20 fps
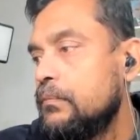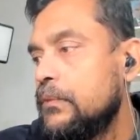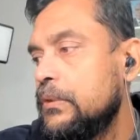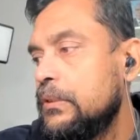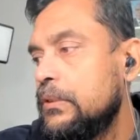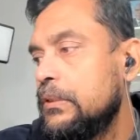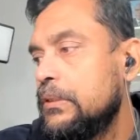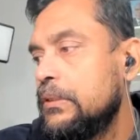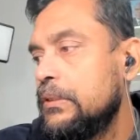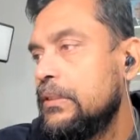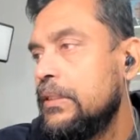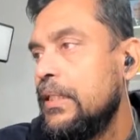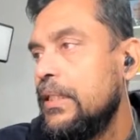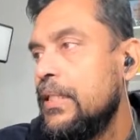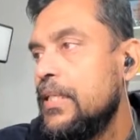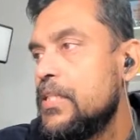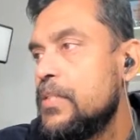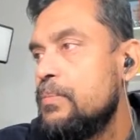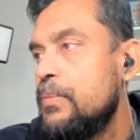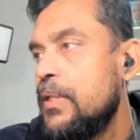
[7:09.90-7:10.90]
Still
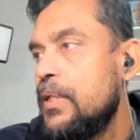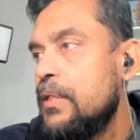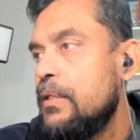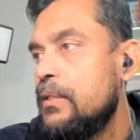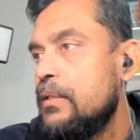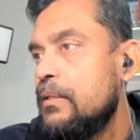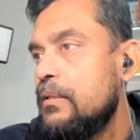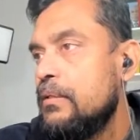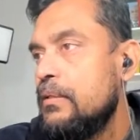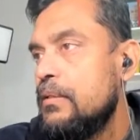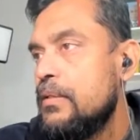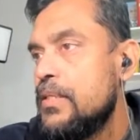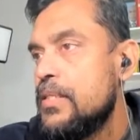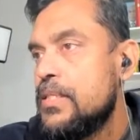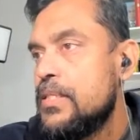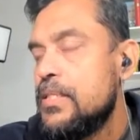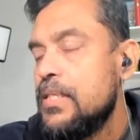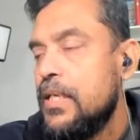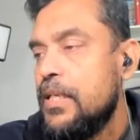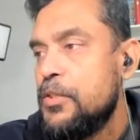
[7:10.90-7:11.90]
is being
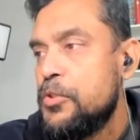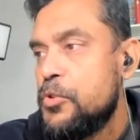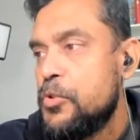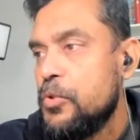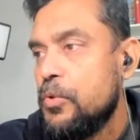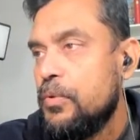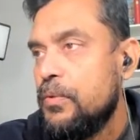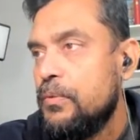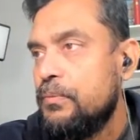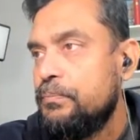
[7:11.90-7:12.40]
installed,